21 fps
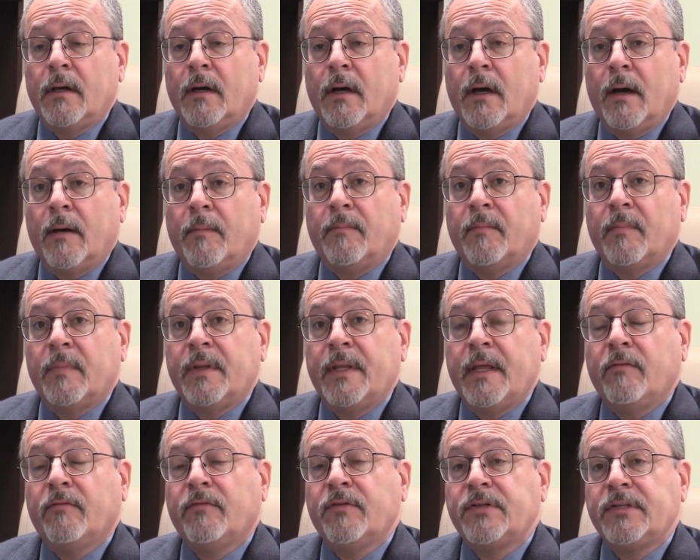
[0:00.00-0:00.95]
um,
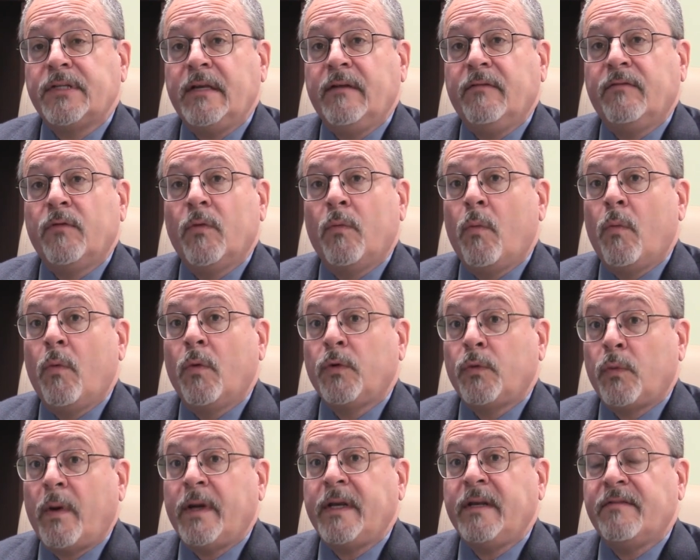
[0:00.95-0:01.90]
they received
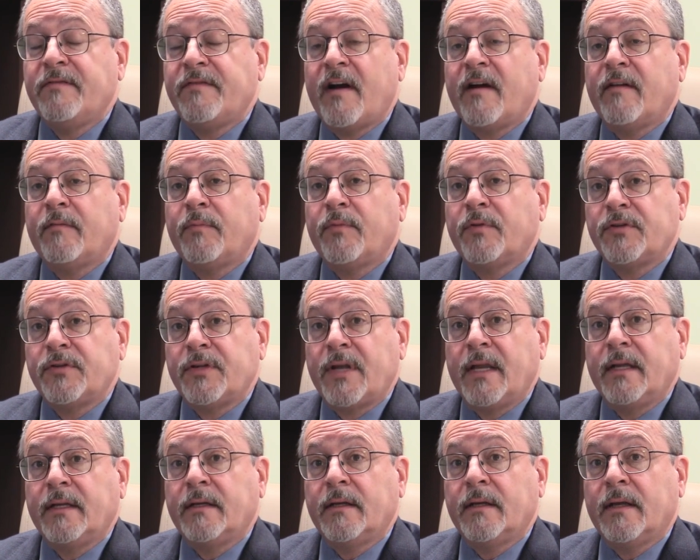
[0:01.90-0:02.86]

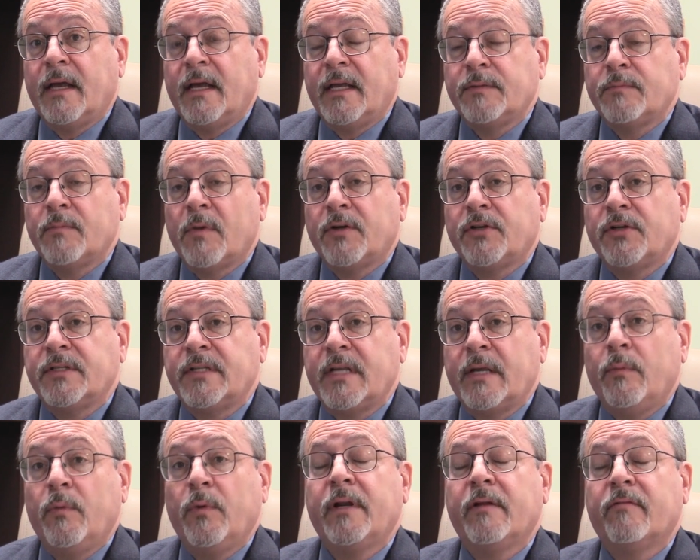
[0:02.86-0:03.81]
25% as much as
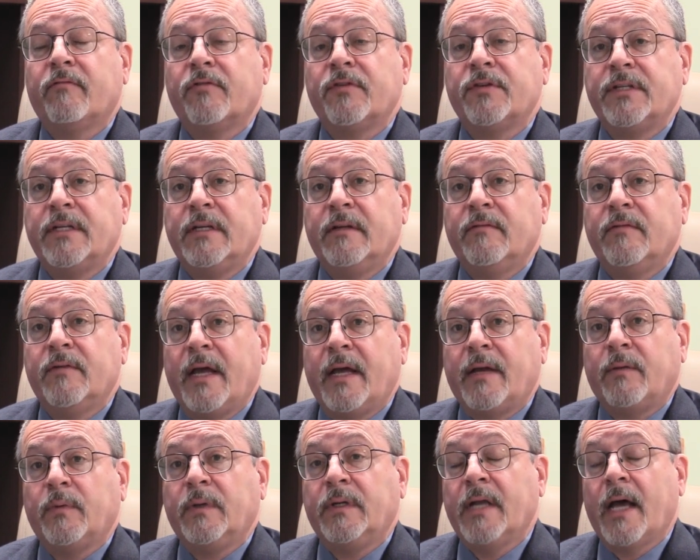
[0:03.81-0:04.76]
they would have received
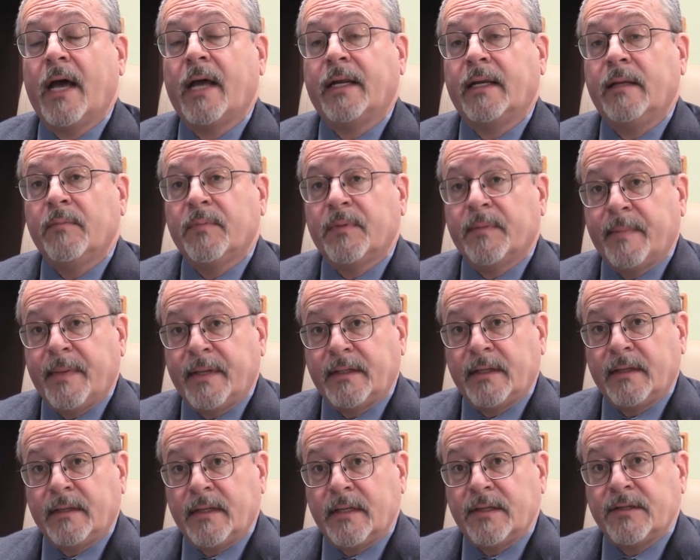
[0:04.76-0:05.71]
had we not
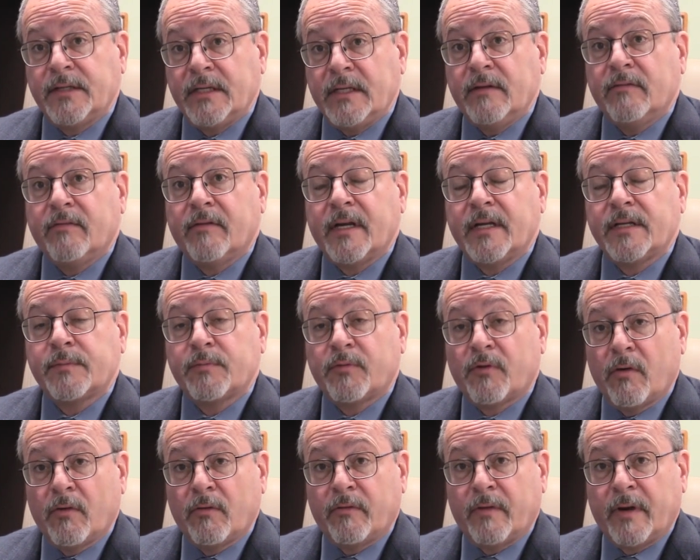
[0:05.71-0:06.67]
implemented this ERAS
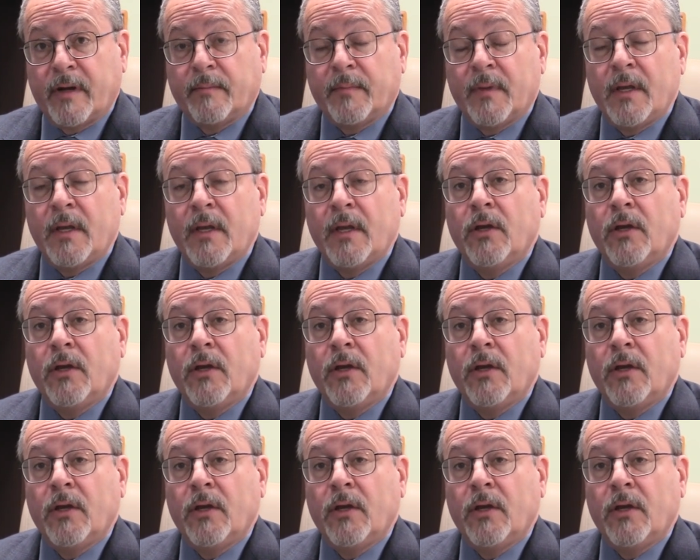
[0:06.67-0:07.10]
program